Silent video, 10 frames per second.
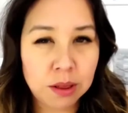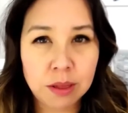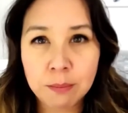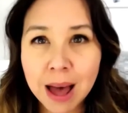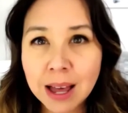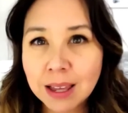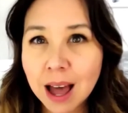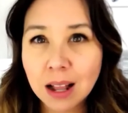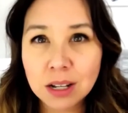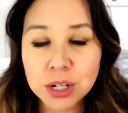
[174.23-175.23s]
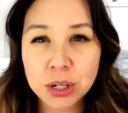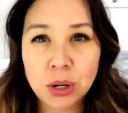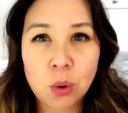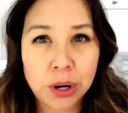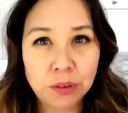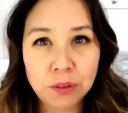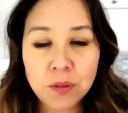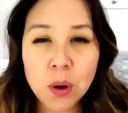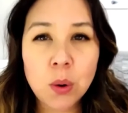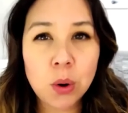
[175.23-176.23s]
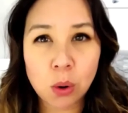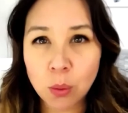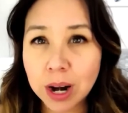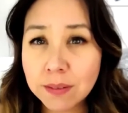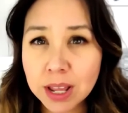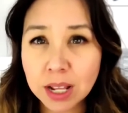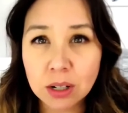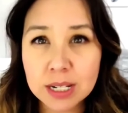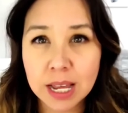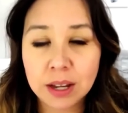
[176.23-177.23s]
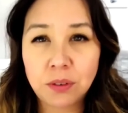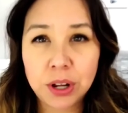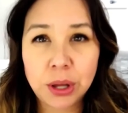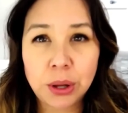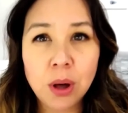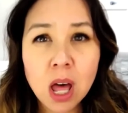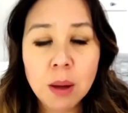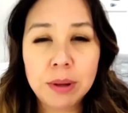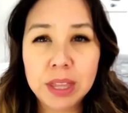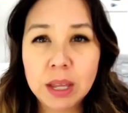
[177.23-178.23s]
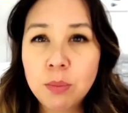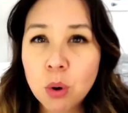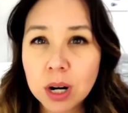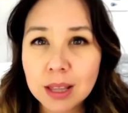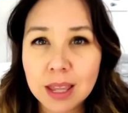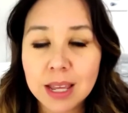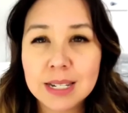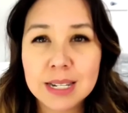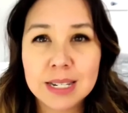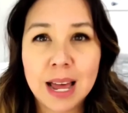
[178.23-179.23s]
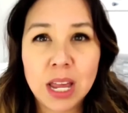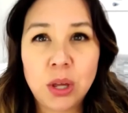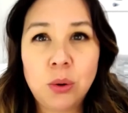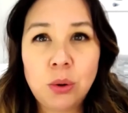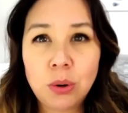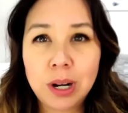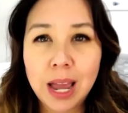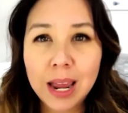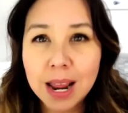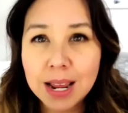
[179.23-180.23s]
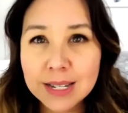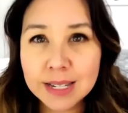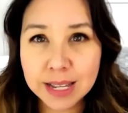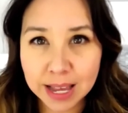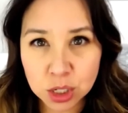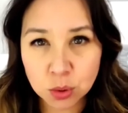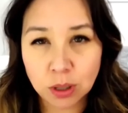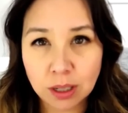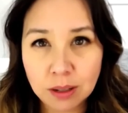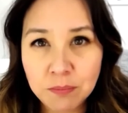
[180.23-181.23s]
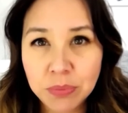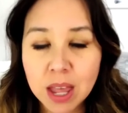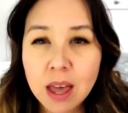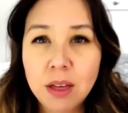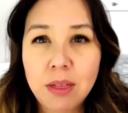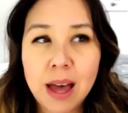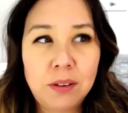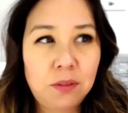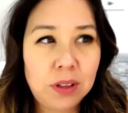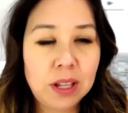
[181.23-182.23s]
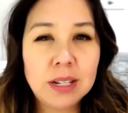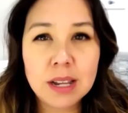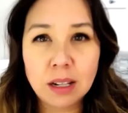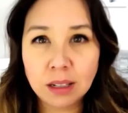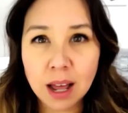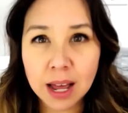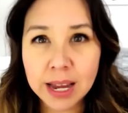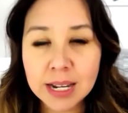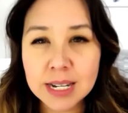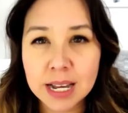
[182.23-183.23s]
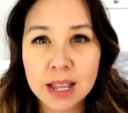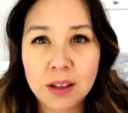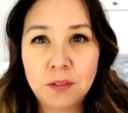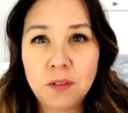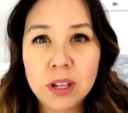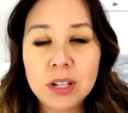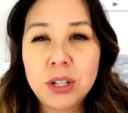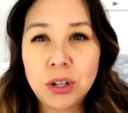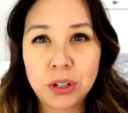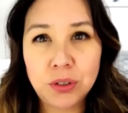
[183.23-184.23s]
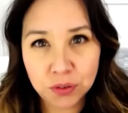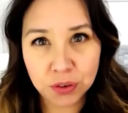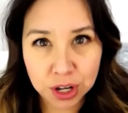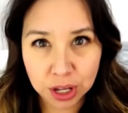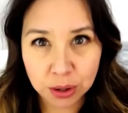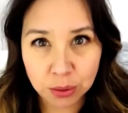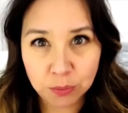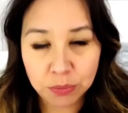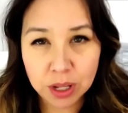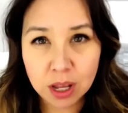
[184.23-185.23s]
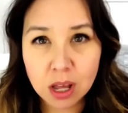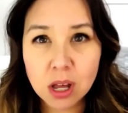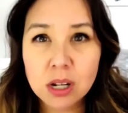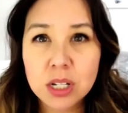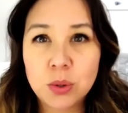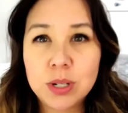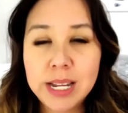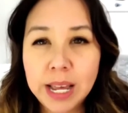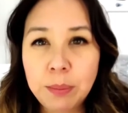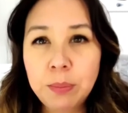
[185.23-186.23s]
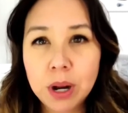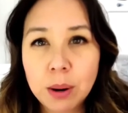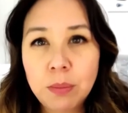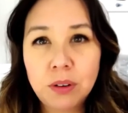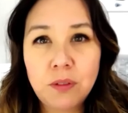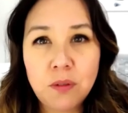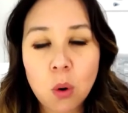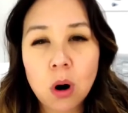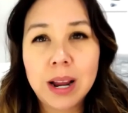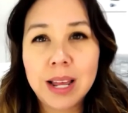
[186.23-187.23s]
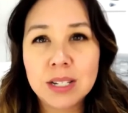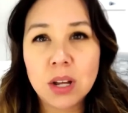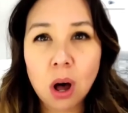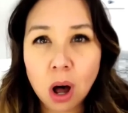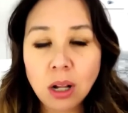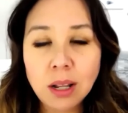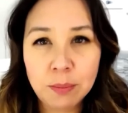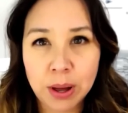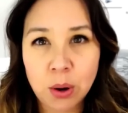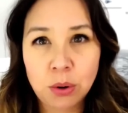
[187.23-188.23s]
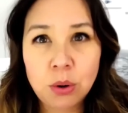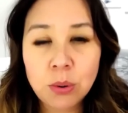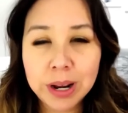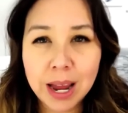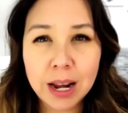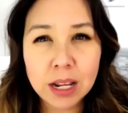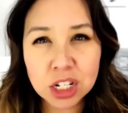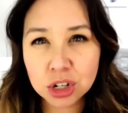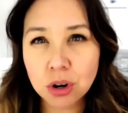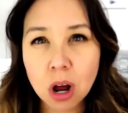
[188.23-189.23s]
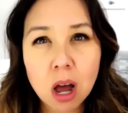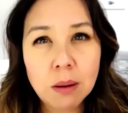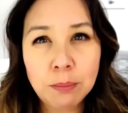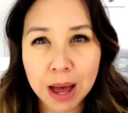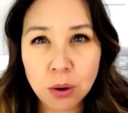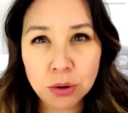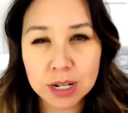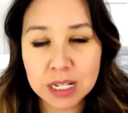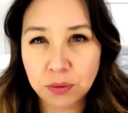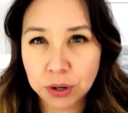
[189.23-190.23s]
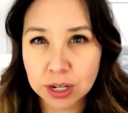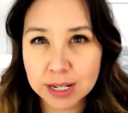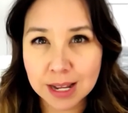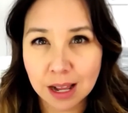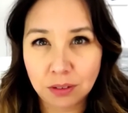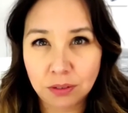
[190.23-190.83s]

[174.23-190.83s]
Mac calendar or your phone, or whatever that looks like for you. But the important thing is that you create a schedule that feels aligned and that feels good for you. So tip number 4 is all about creating strong boundaries for yourself.